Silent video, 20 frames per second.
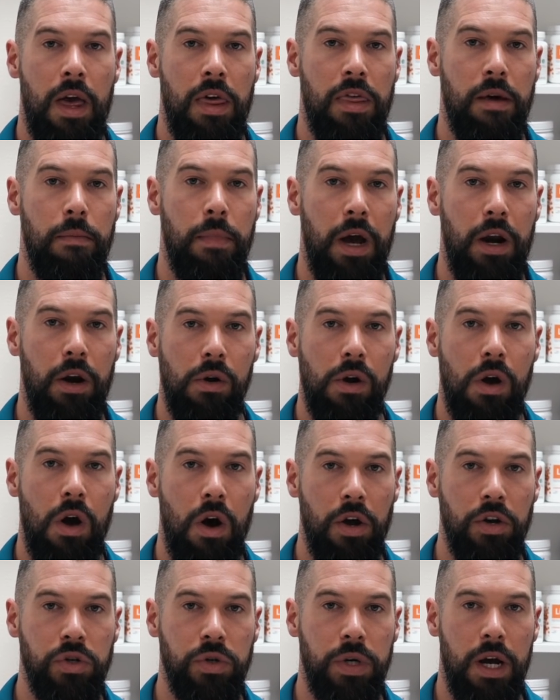The
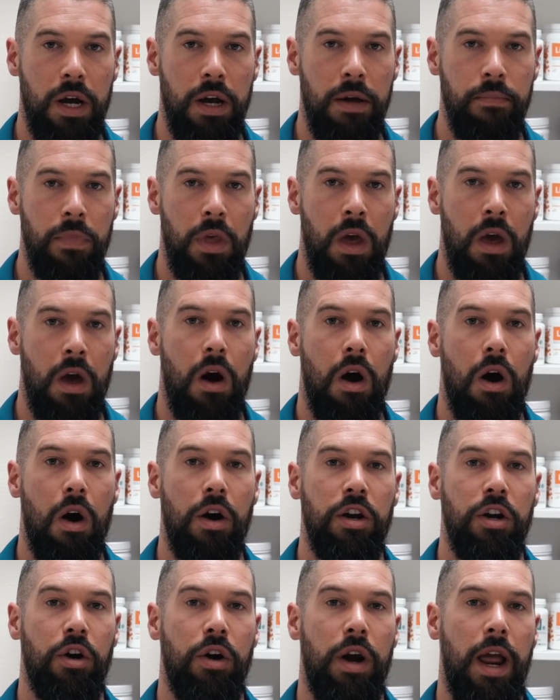mitochondria are
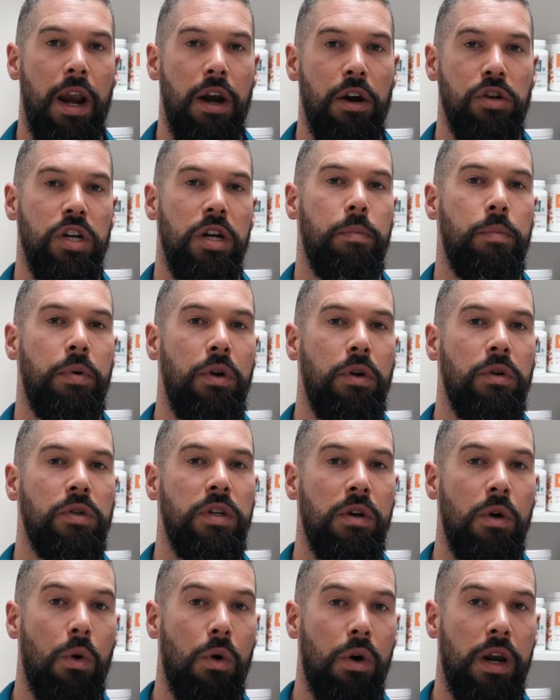your energy
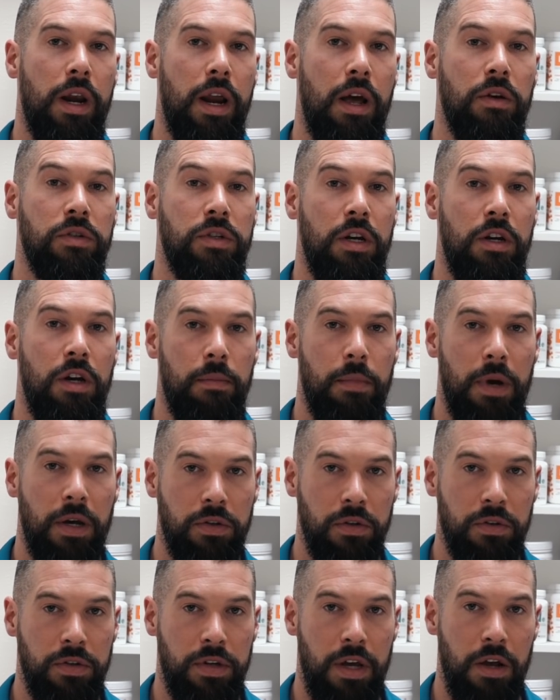producing organelles in your
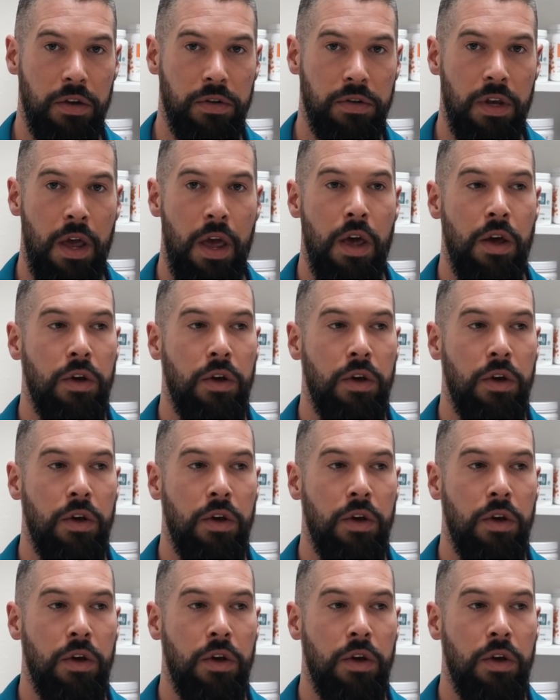muscle cells.